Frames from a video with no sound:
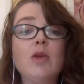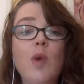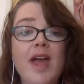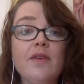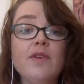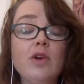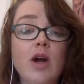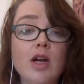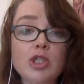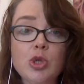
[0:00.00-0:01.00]
the way, if
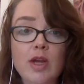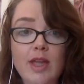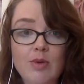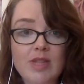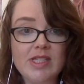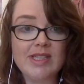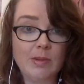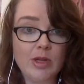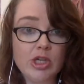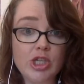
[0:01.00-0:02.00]
you're struggling with a
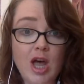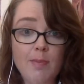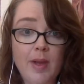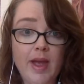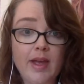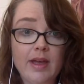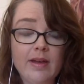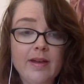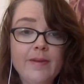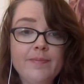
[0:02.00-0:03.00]
similar topic,
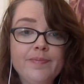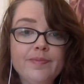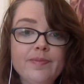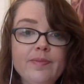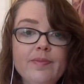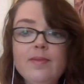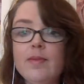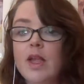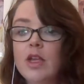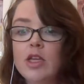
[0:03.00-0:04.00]

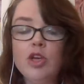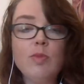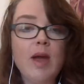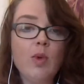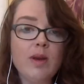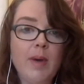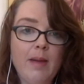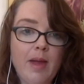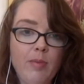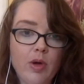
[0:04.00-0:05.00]
you might want to buy
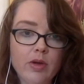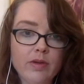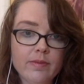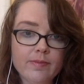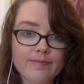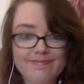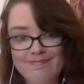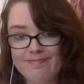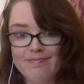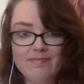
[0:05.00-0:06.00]
my book.
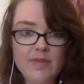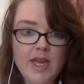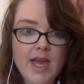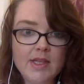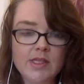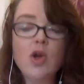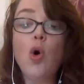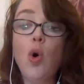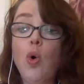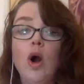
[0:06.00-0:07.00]
The end.
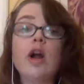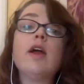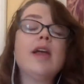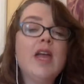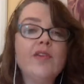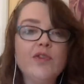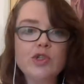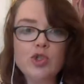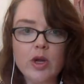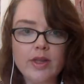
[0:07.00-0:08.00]
Or if you're
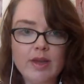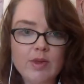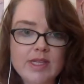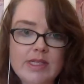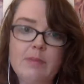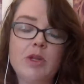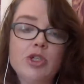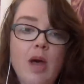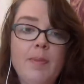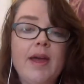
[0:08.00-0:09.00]
struggling with a similar
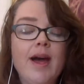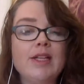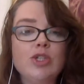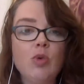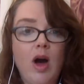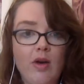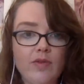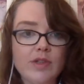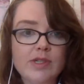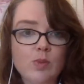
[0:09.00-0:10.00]
topic, I do
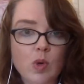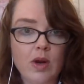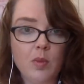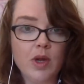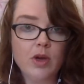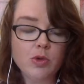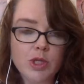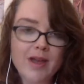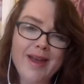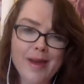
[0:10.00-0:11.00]
offer some one-on-one
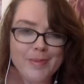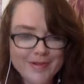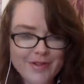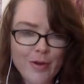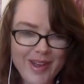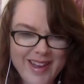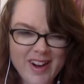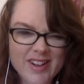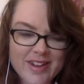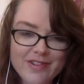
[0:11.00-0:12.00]
coaching. I happen to know what
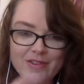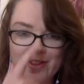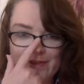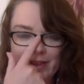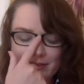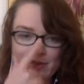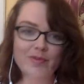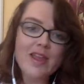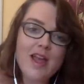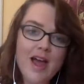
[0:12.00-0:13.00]
Karen does for a living, so
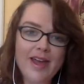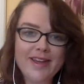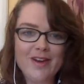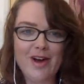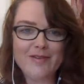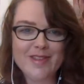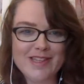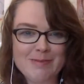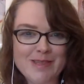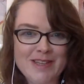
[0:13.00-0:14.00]
I can offer
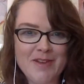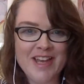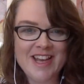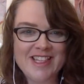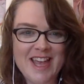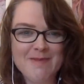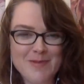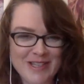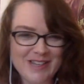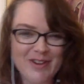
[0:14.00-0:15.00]
these specific
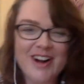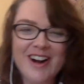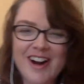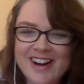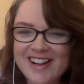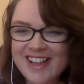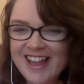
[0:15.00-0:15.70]
examples for her.